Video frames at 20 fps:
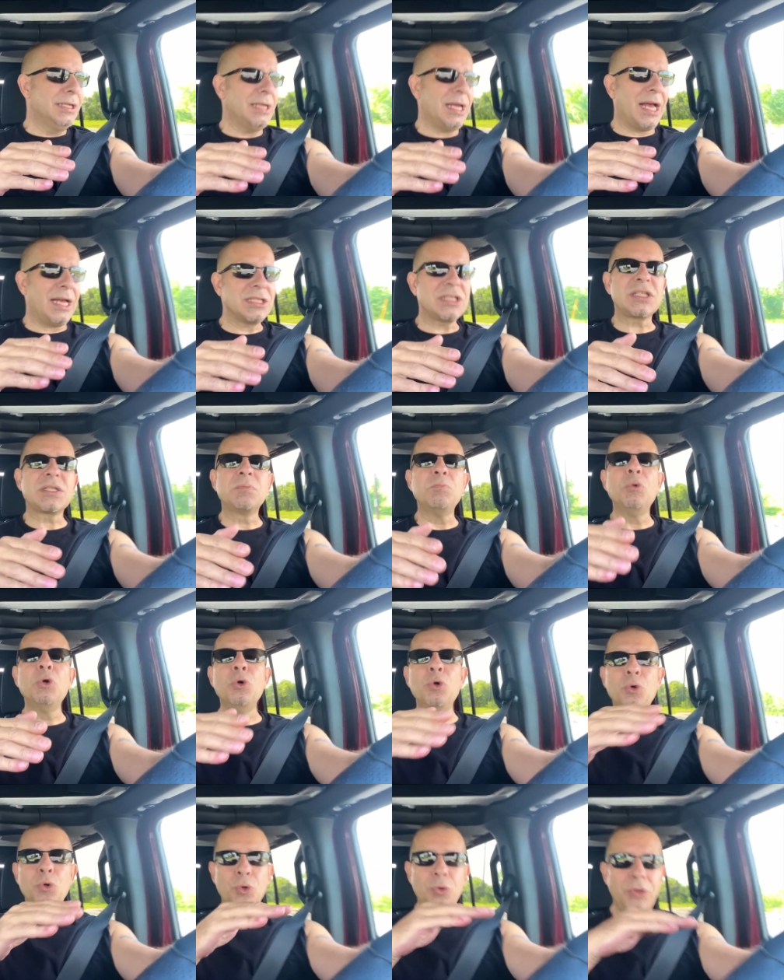
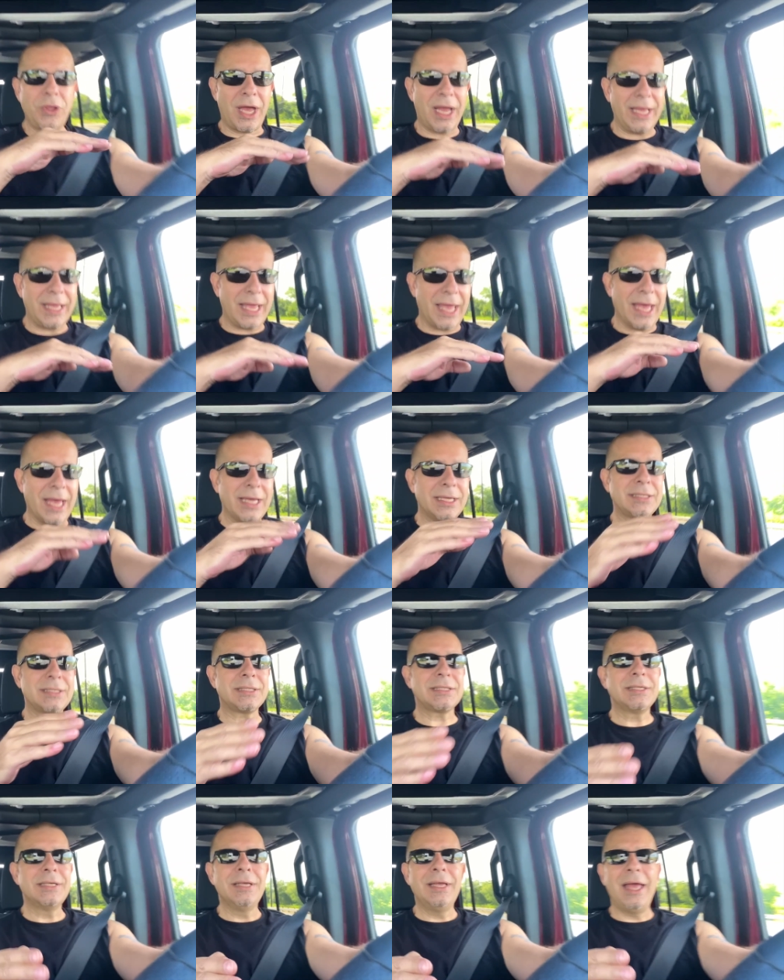smooth, I
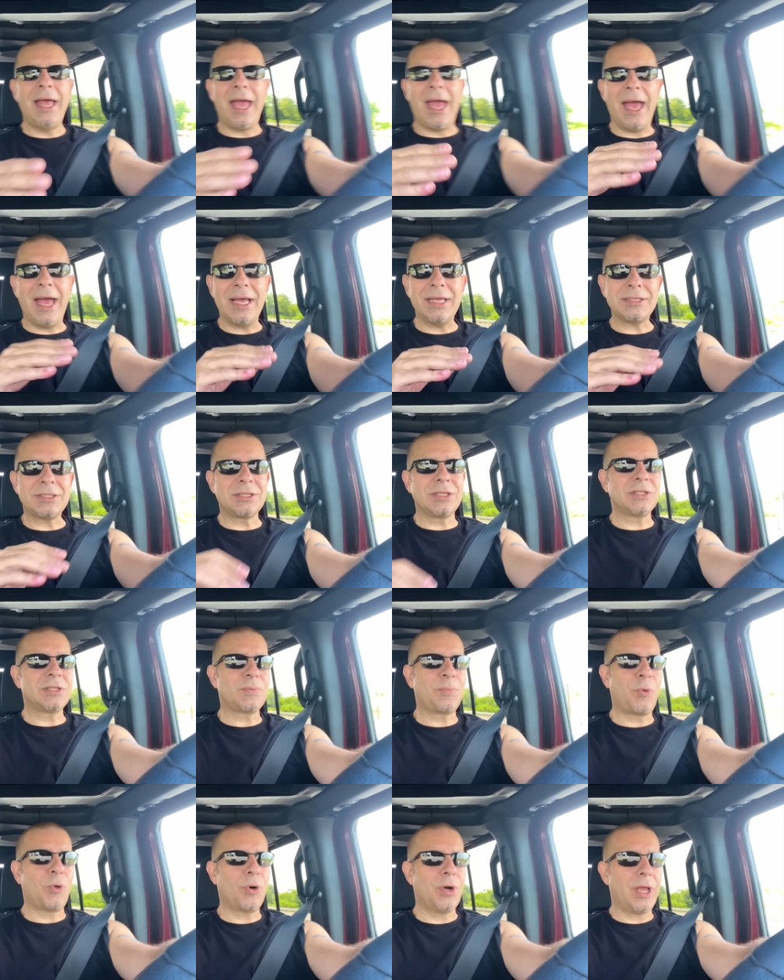guess, as the
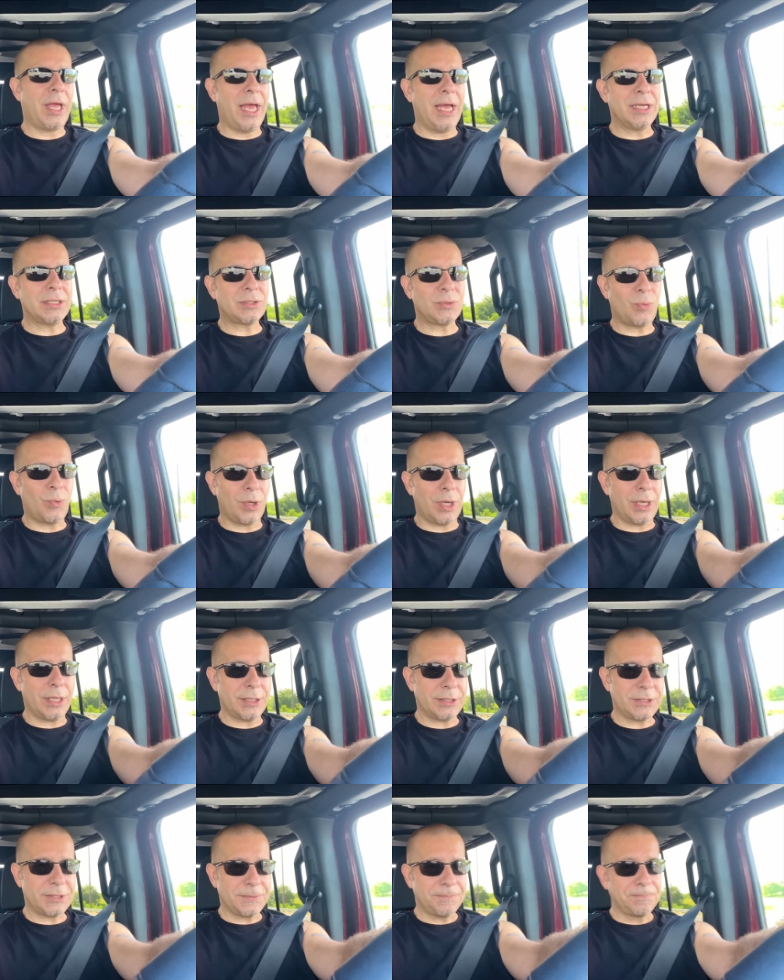Sport S
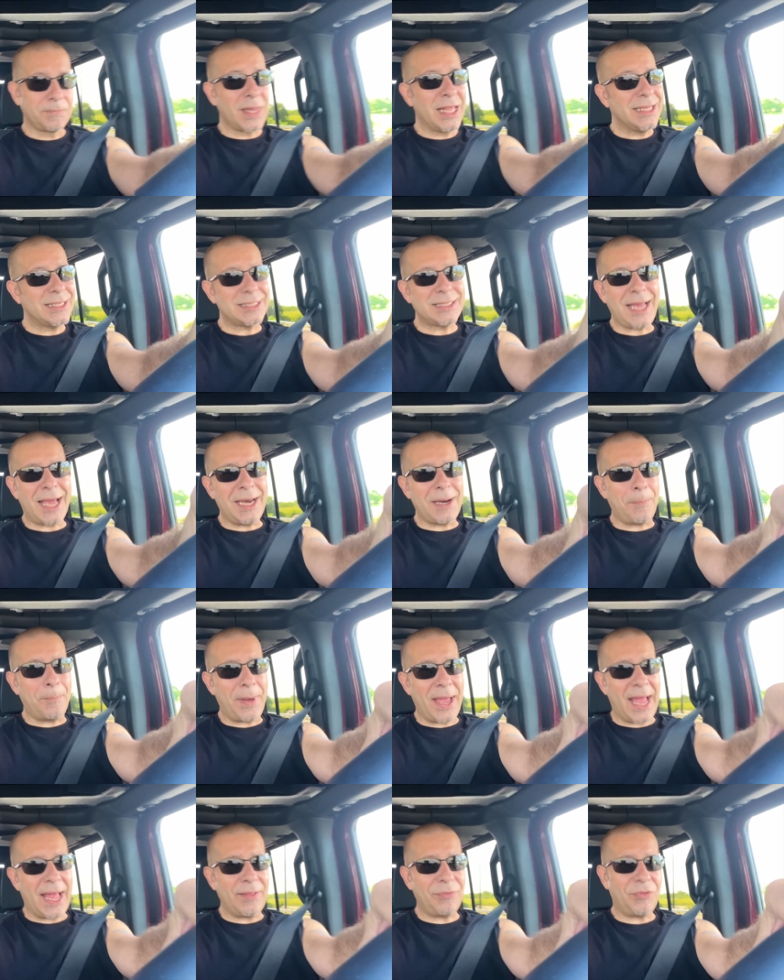was. It's not a
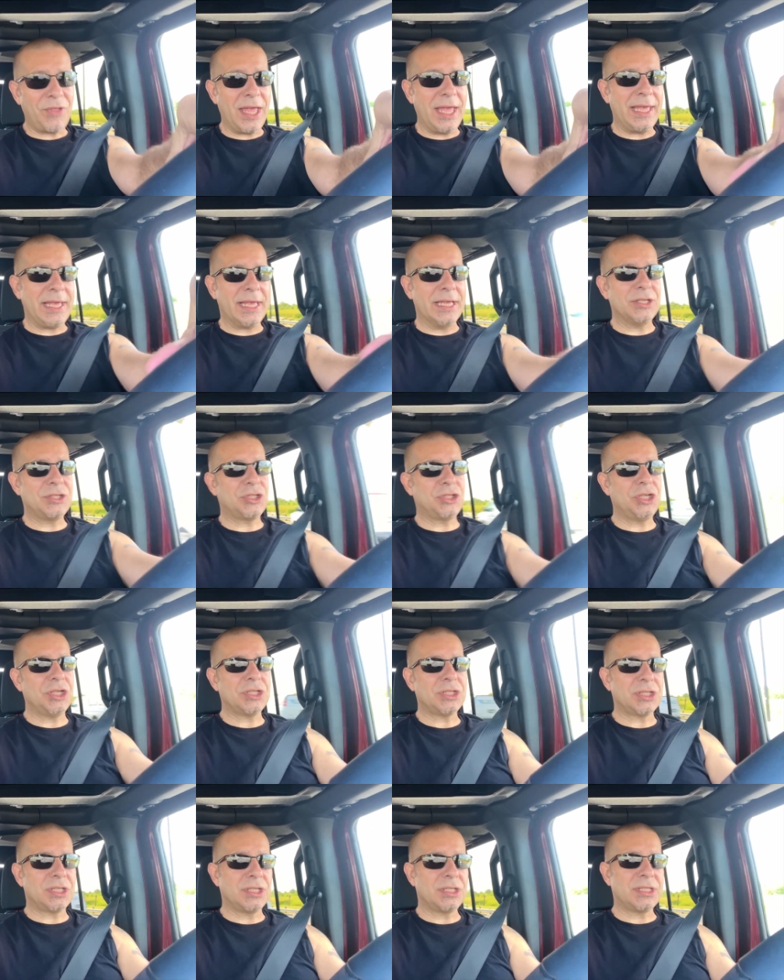bad thing. It's
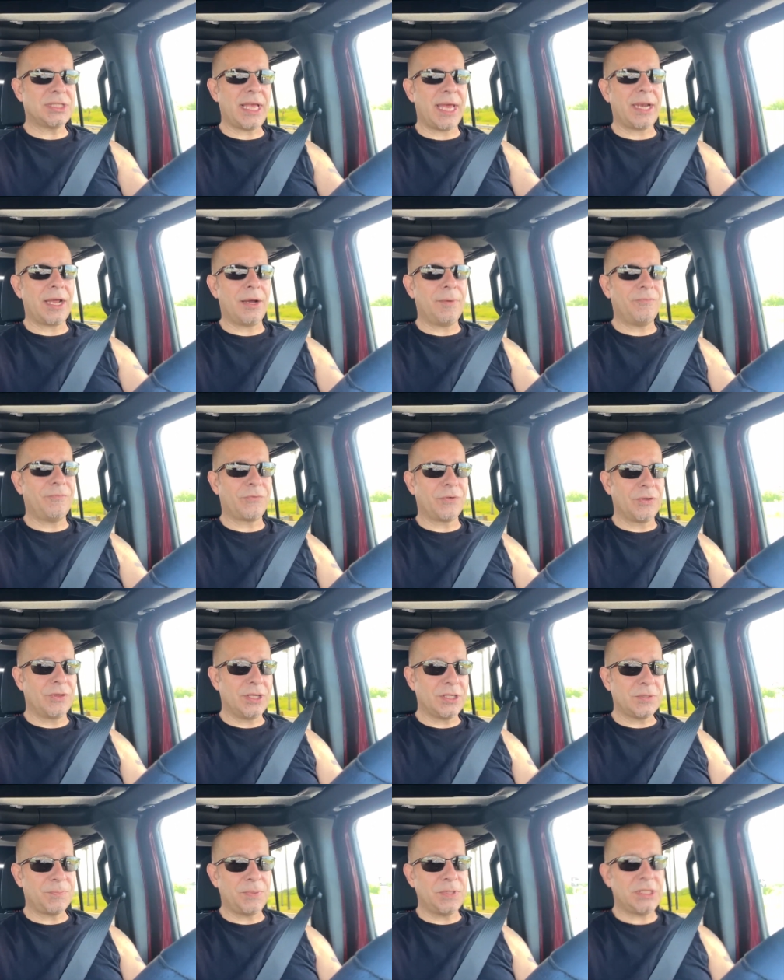just the setup for
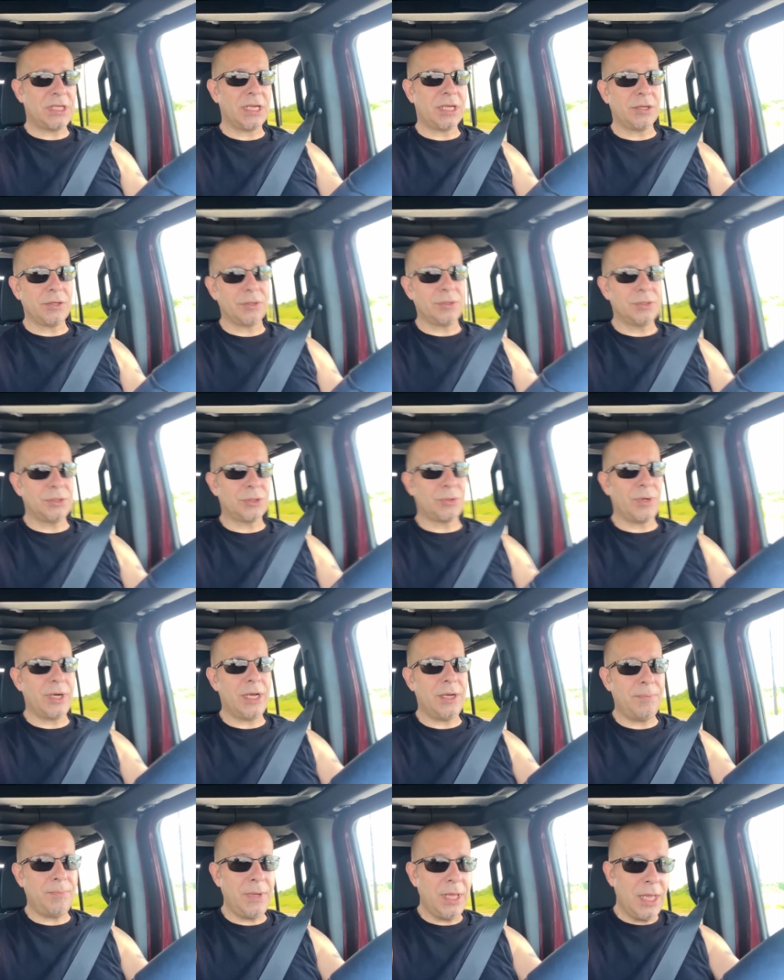this particular
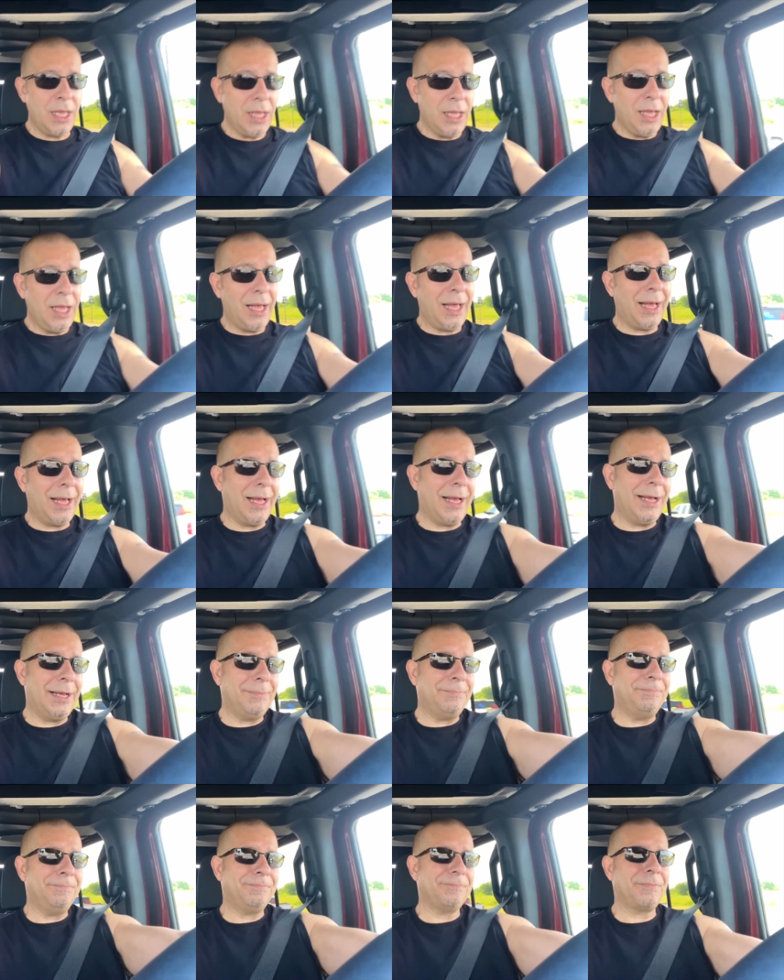trim.
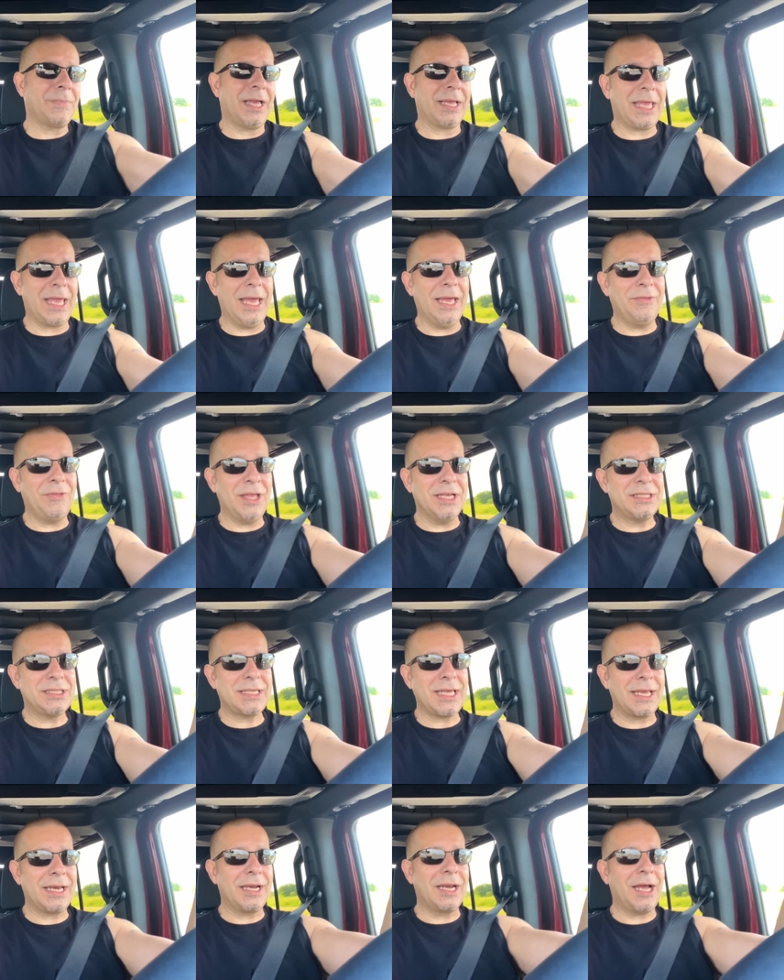Again, they
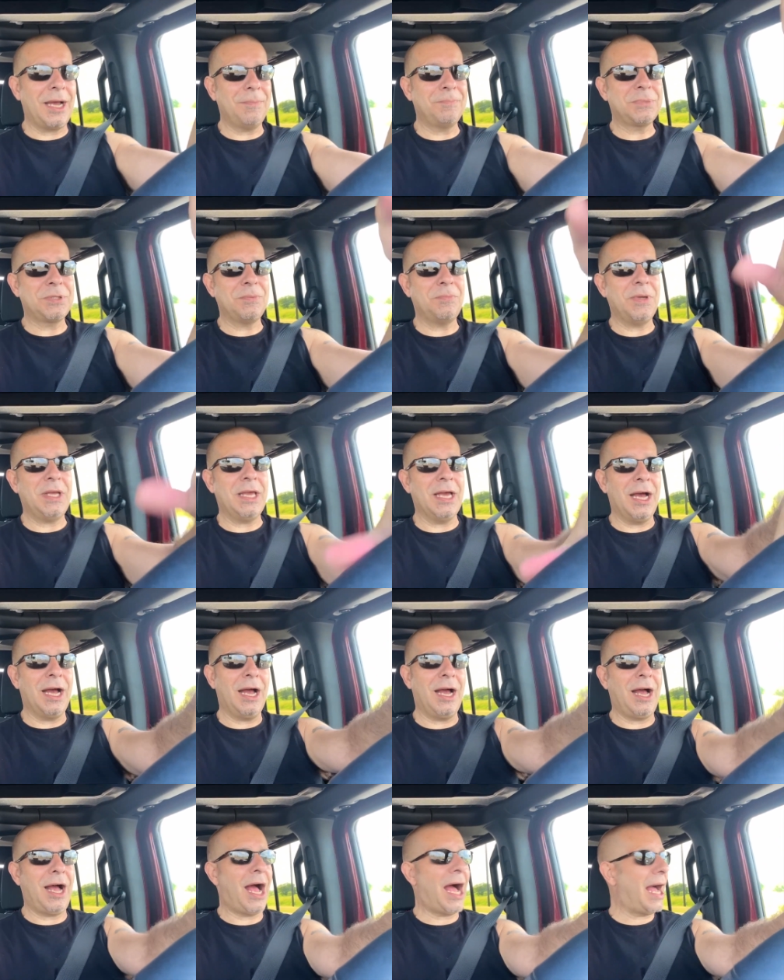set it up to be
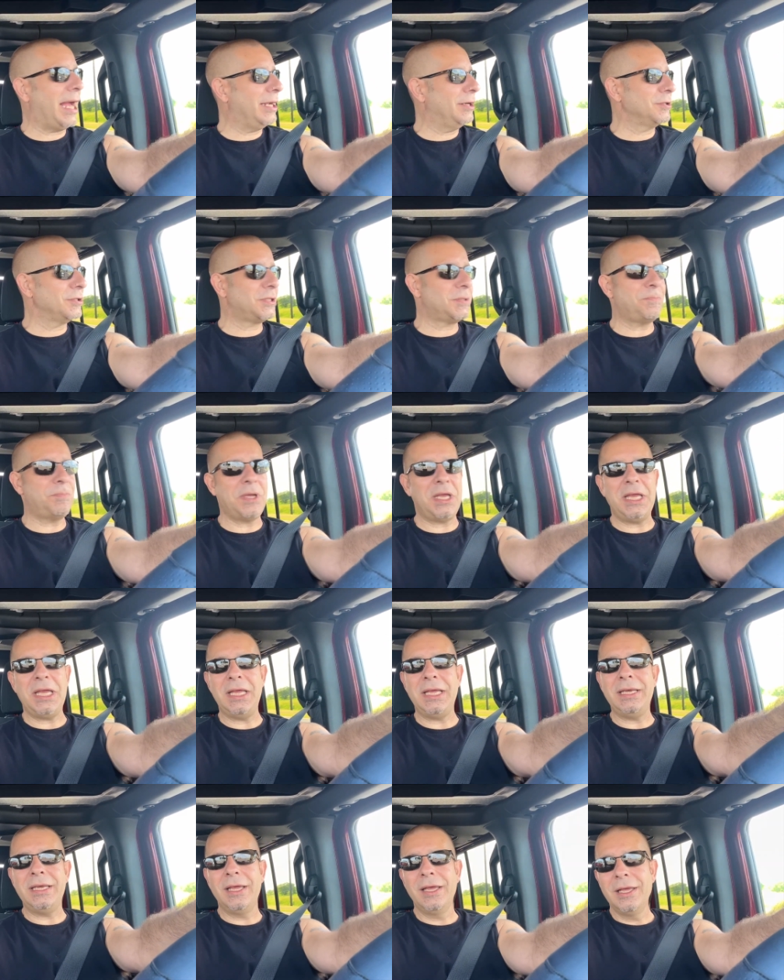a higher
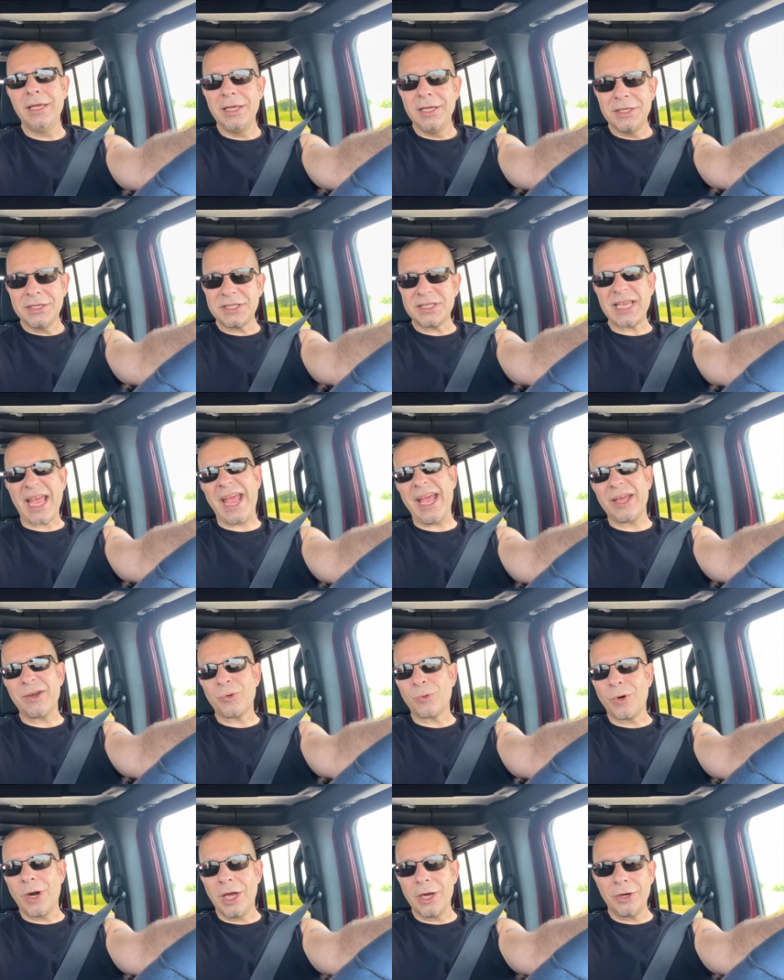speed
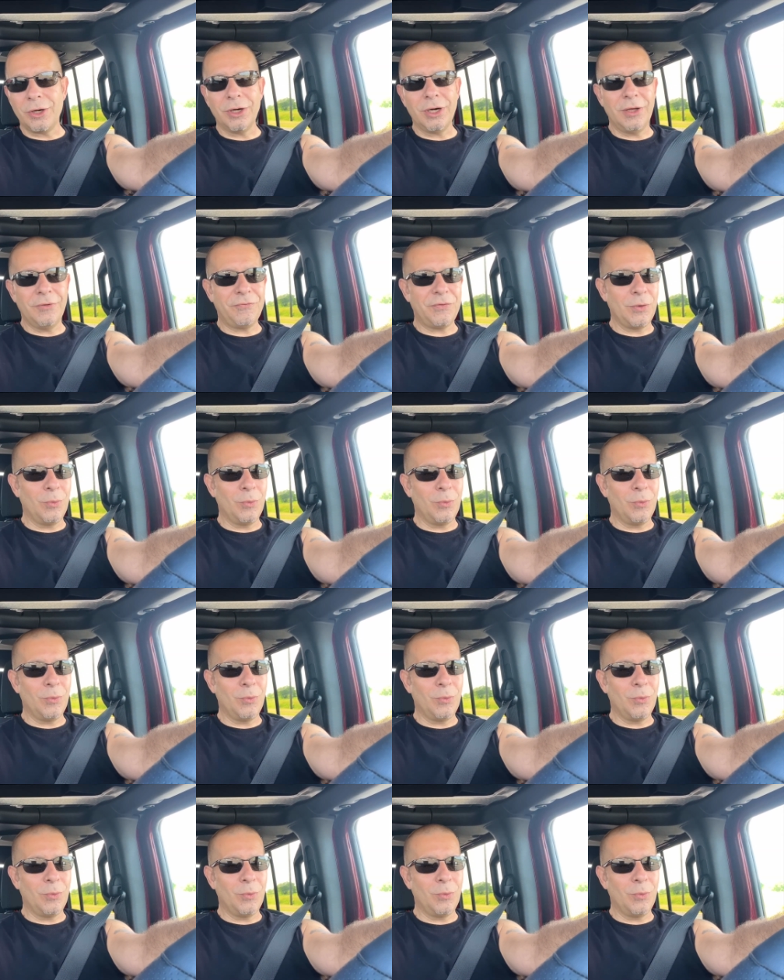sand runner, if you